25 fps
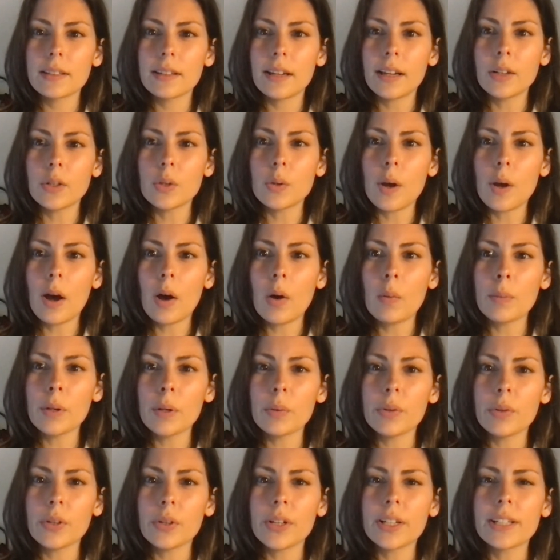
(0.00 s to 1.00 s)
Can you help me
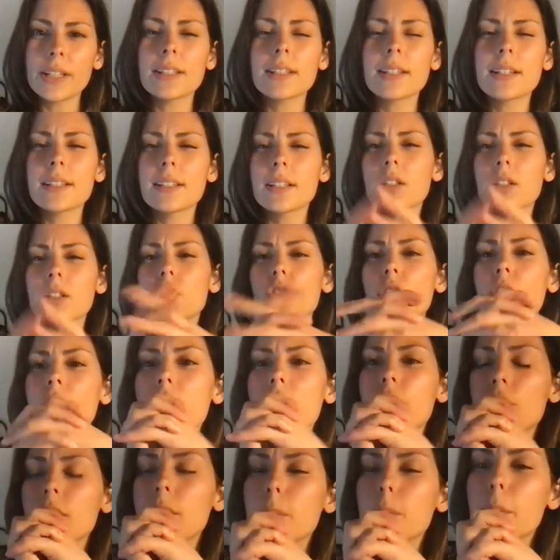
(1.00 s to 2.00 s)
with your insights on
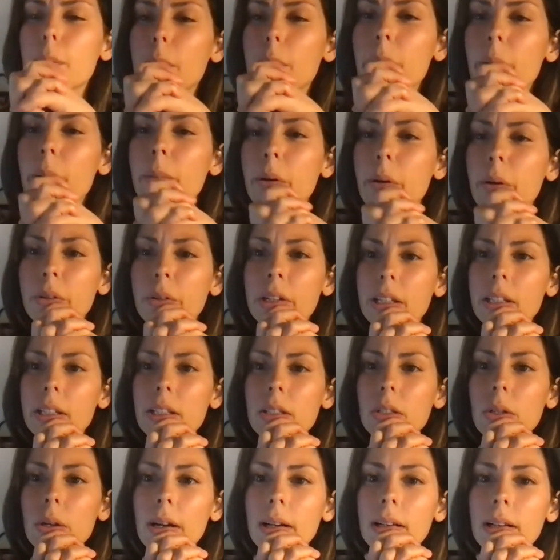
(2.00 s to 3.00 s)
strategy? Maybe I'm not reading
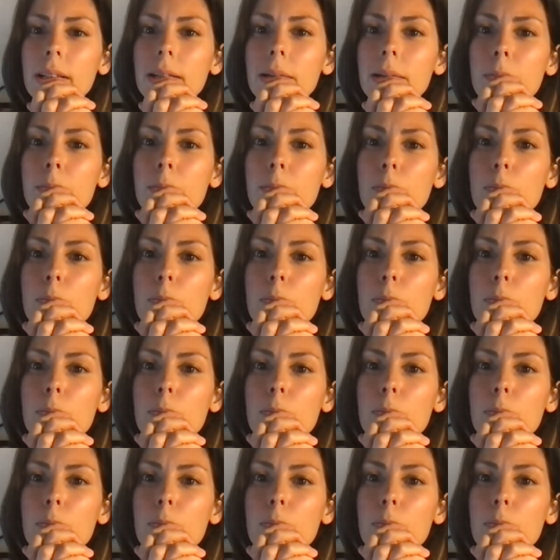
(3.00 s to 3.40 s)
this correctly.